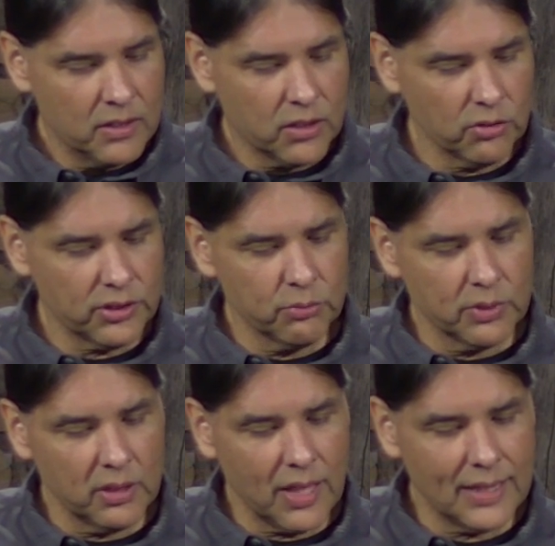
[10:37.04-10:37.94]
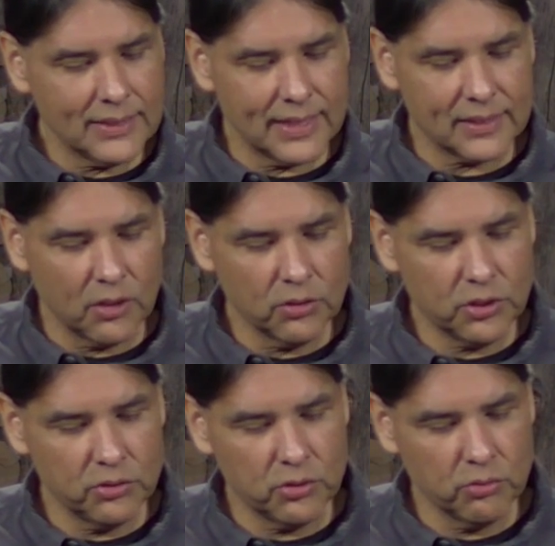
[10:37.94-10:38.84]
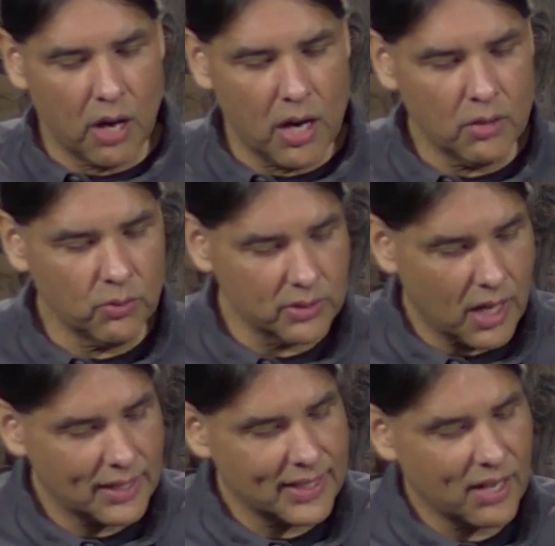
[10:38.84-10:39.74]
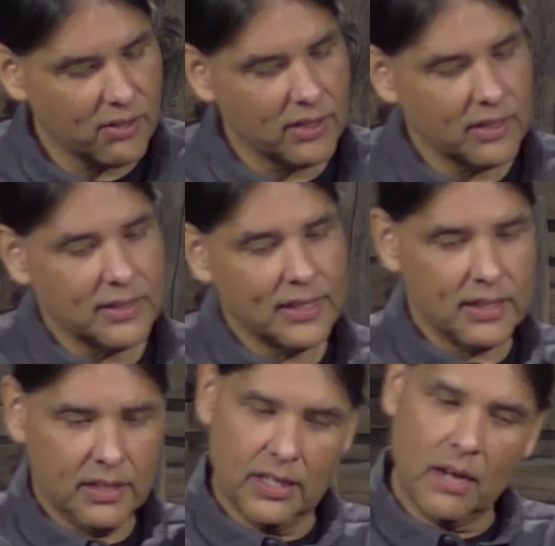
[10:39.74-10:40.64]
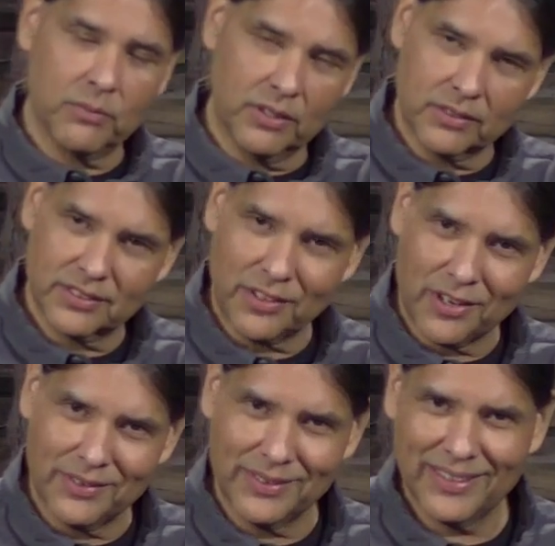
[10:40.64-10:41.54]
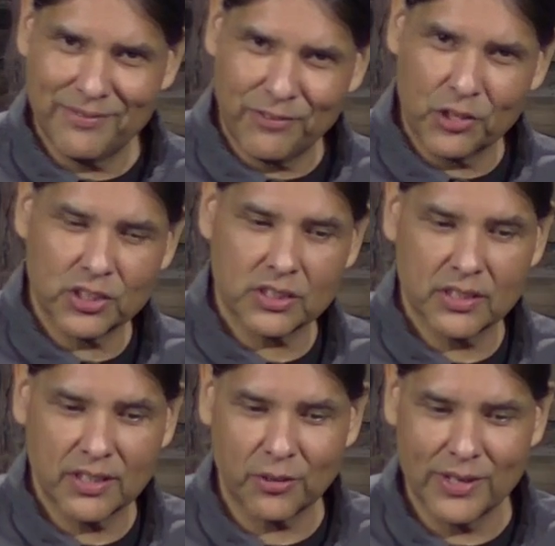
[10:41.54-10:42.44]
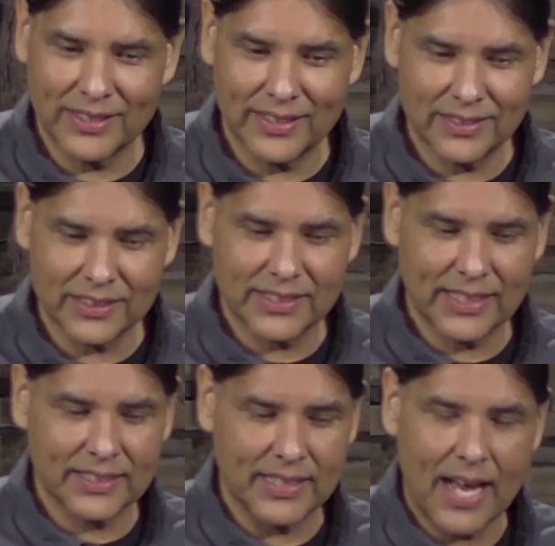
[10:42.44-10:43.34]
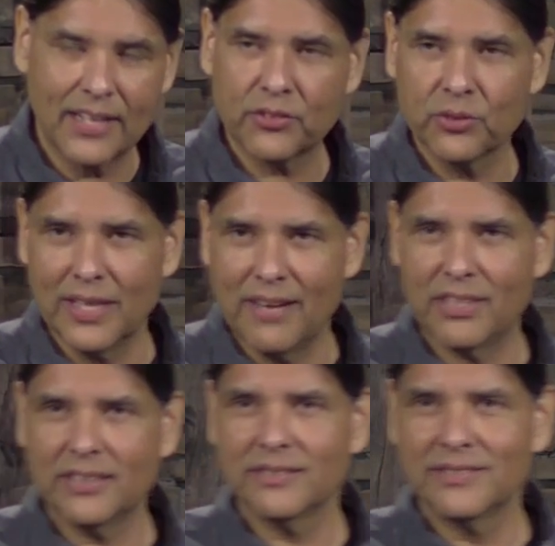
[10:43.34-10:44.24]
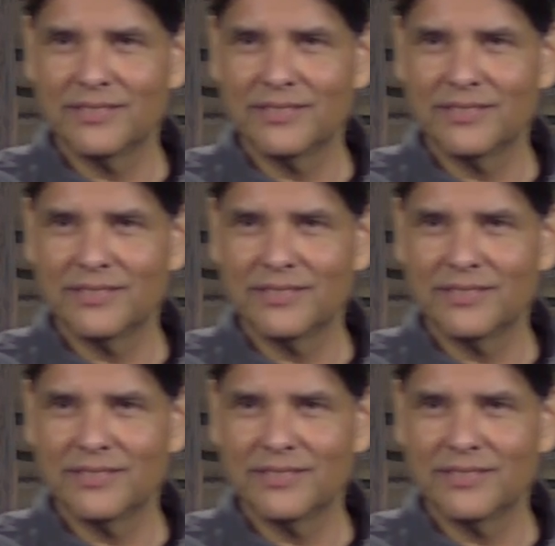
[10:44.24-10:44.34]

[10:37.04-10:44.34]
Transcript: Don't you realize that those who do wrong will not inherit? Here, here I'm going to start in 1 Corinthians 6 9 through 11.